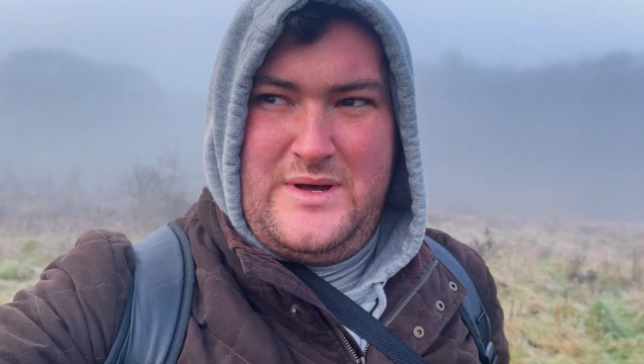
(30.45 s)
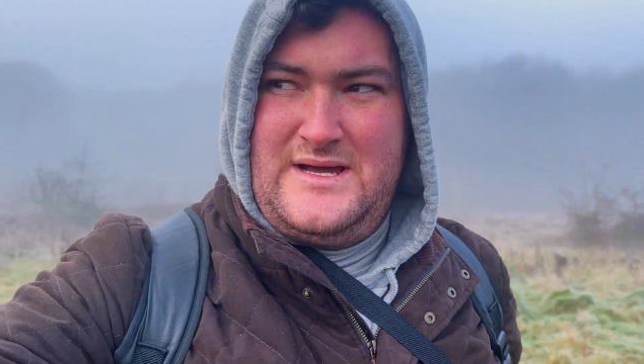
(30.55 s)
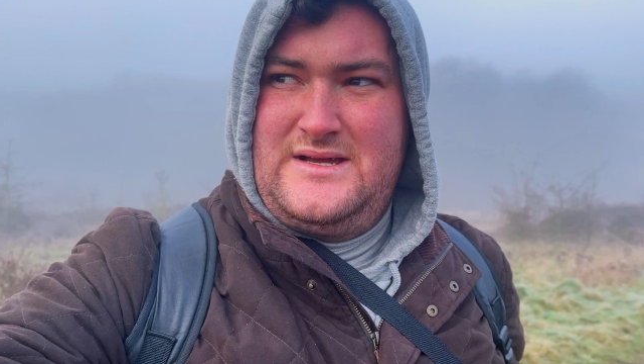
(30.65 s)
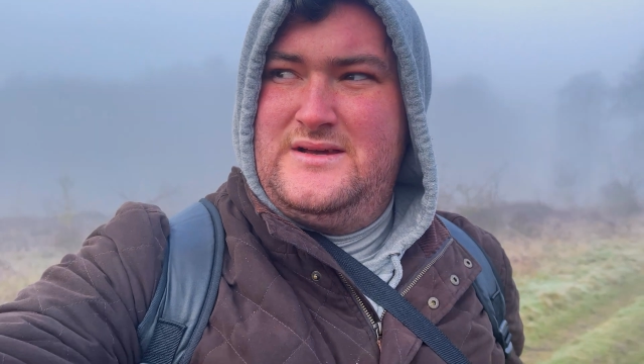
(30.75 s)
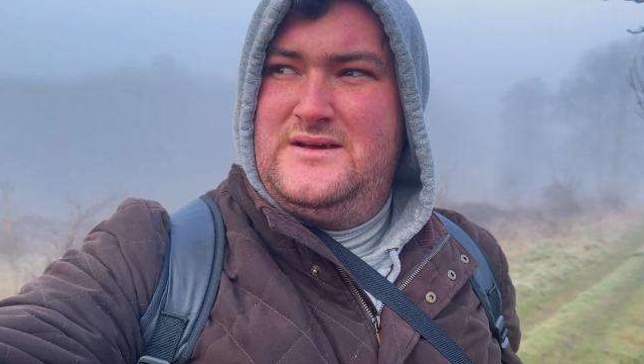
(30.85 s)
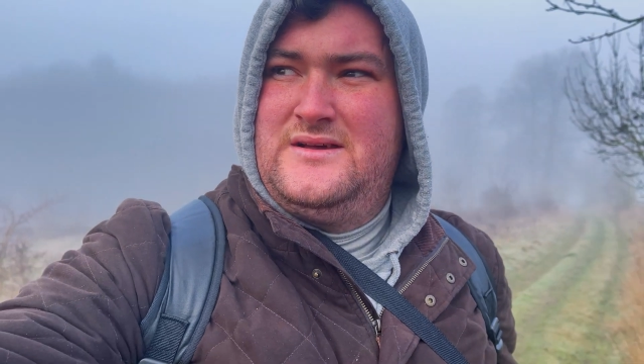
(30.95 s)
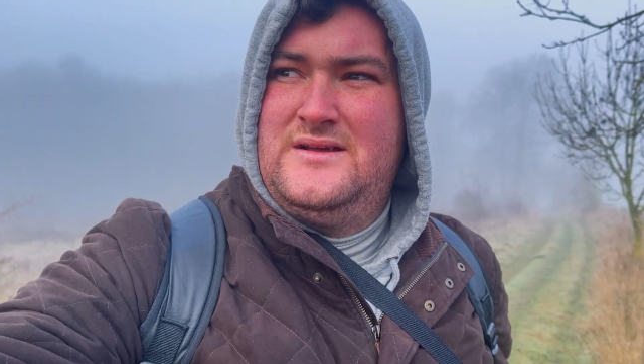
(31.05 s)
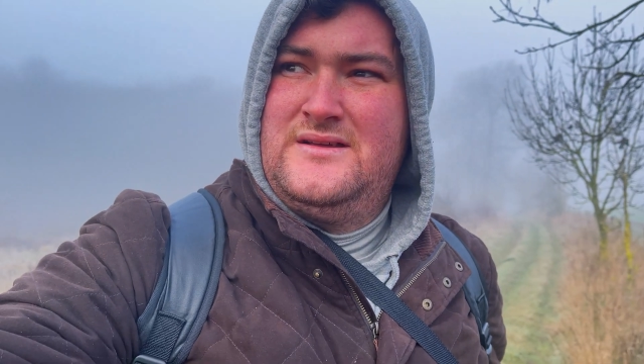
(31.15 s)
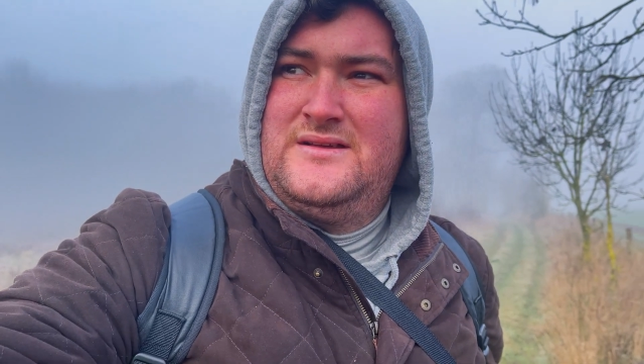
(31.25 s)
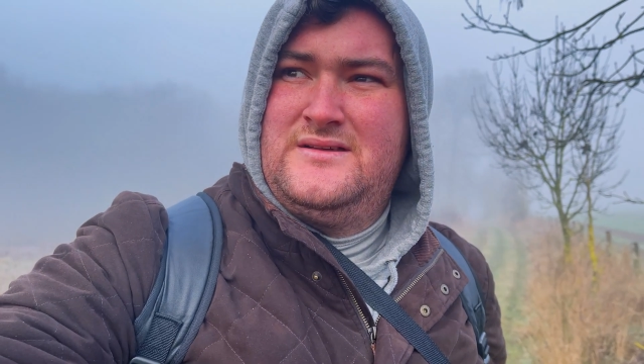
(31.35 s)
back.
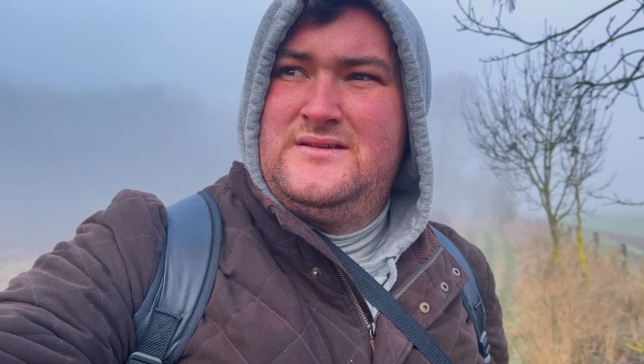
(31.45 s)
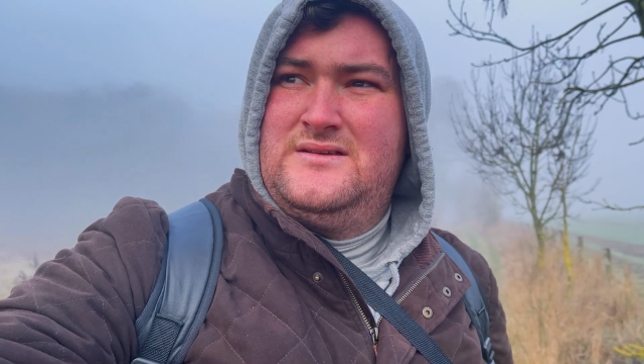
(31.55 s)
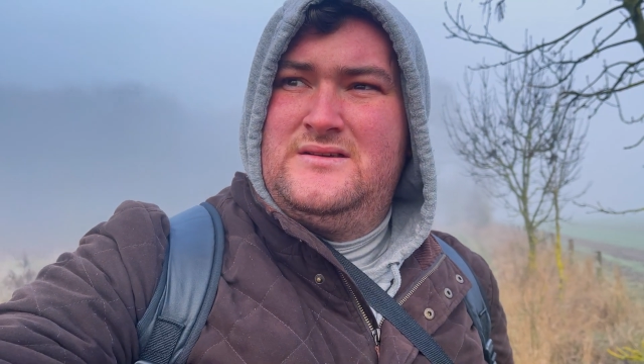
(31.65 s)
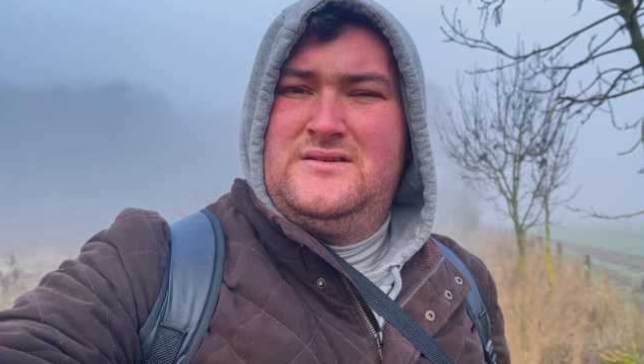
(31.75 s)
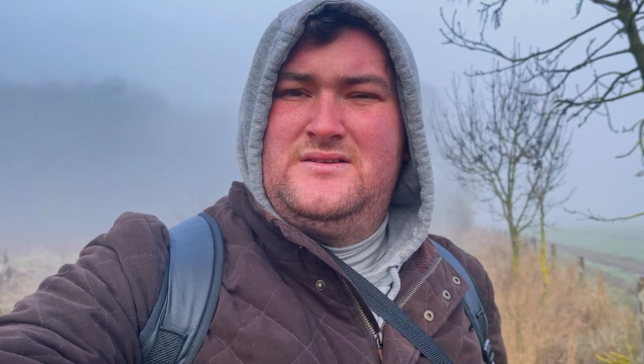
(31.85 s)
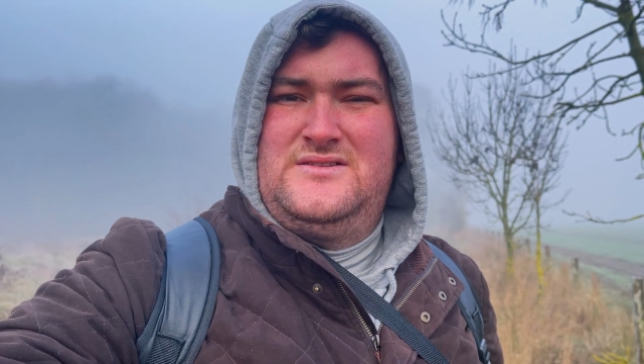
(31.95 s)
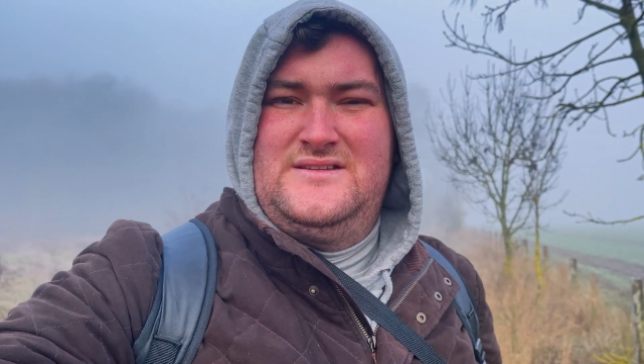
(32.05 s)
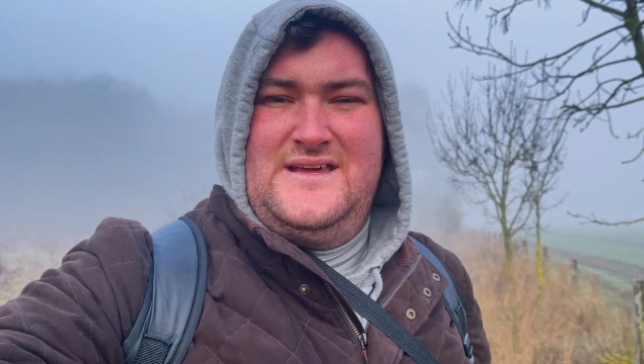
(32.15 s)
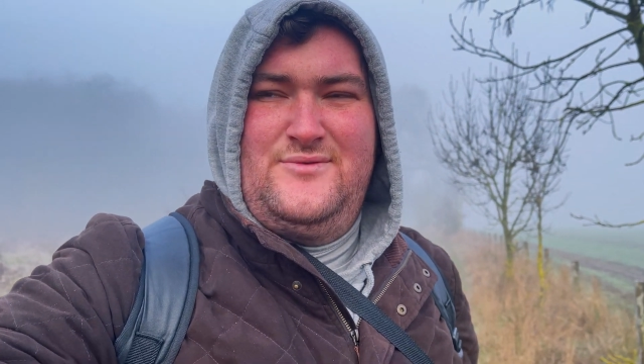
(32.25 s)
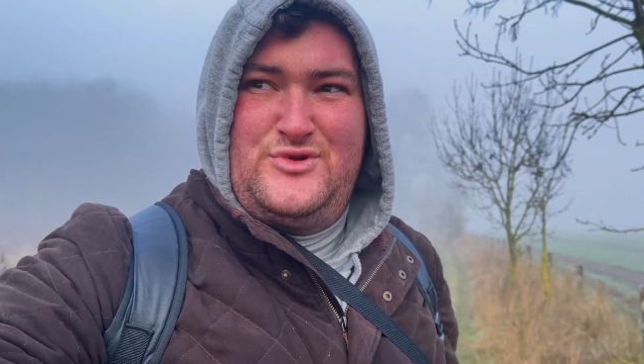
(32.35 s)

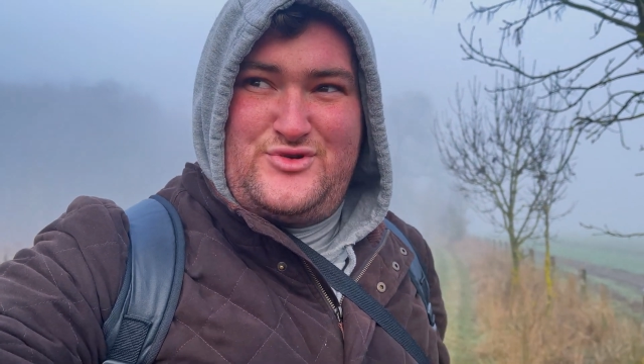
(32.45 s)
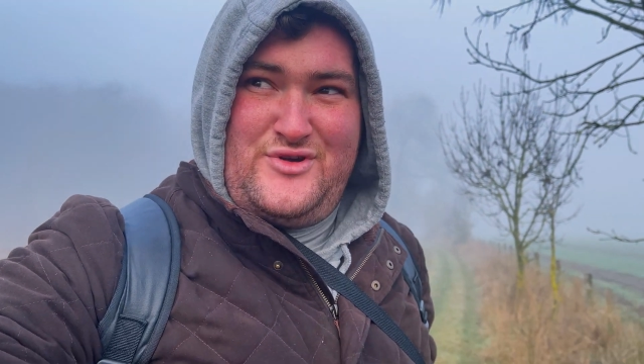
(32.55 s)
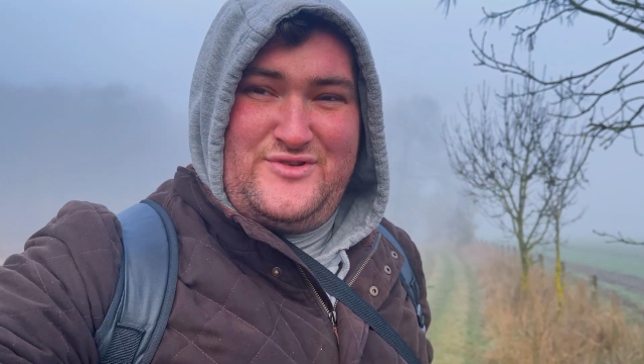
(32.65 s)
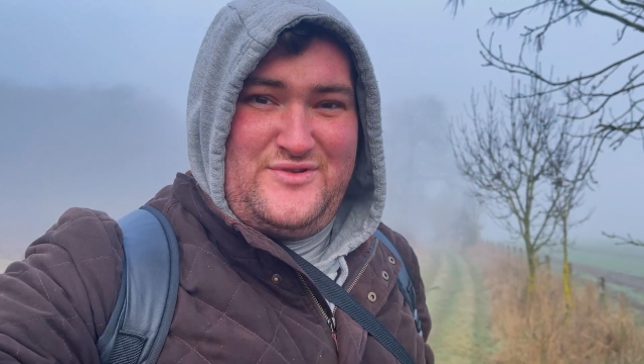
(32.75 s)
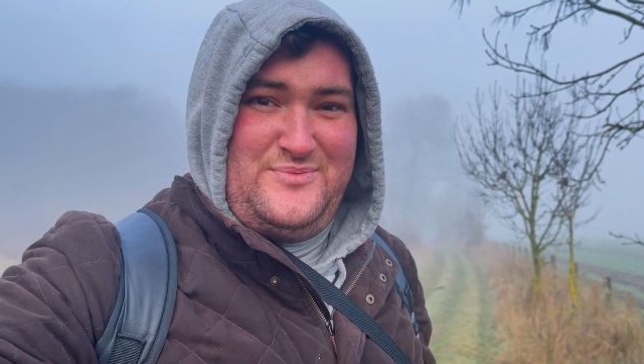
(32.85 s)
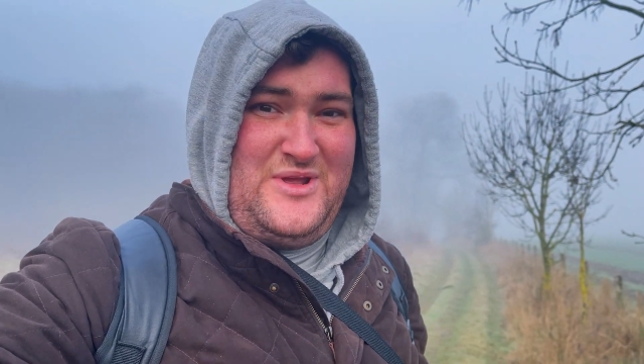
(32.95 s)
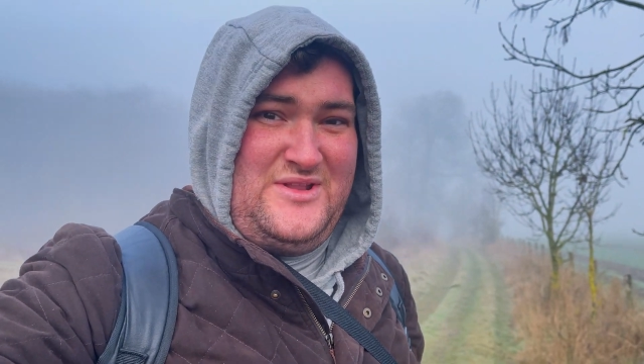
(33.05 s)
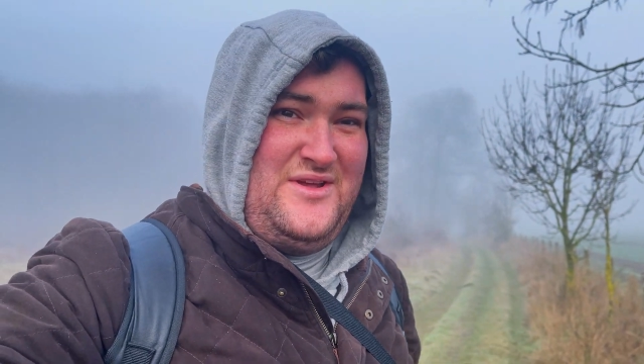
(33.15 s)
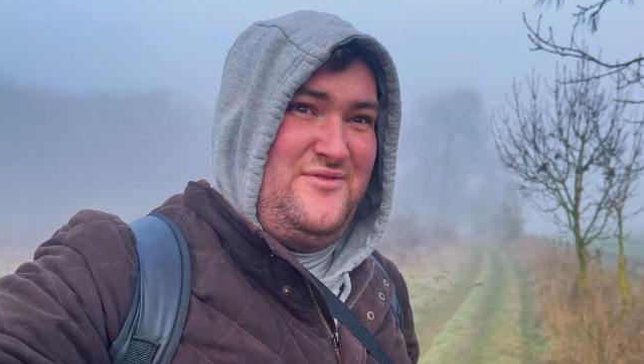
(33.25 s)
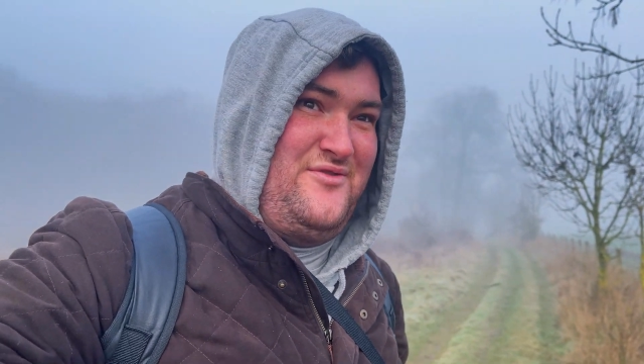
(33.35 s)
Today we're trying
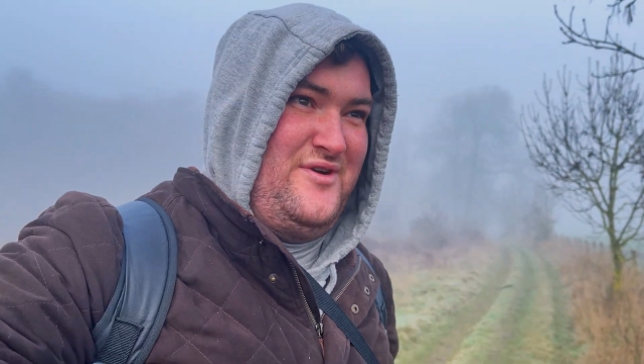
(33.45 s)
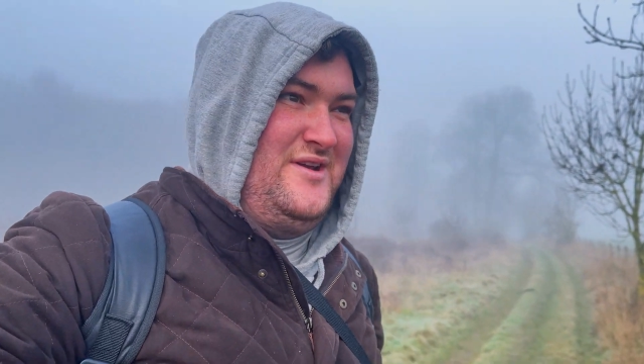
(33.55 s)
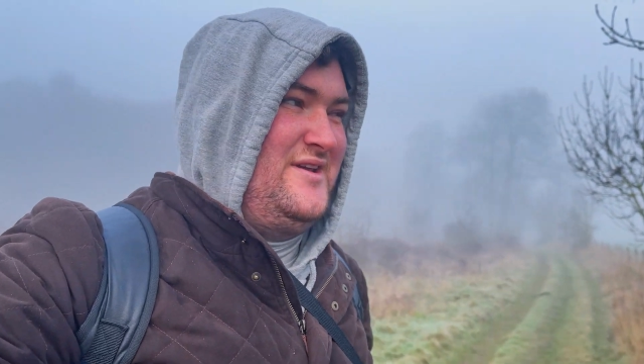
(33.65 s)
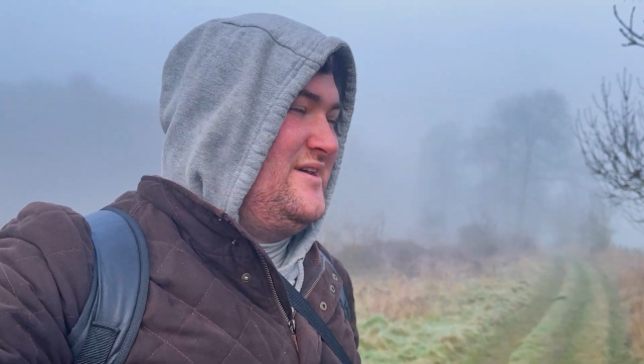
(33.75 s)
something different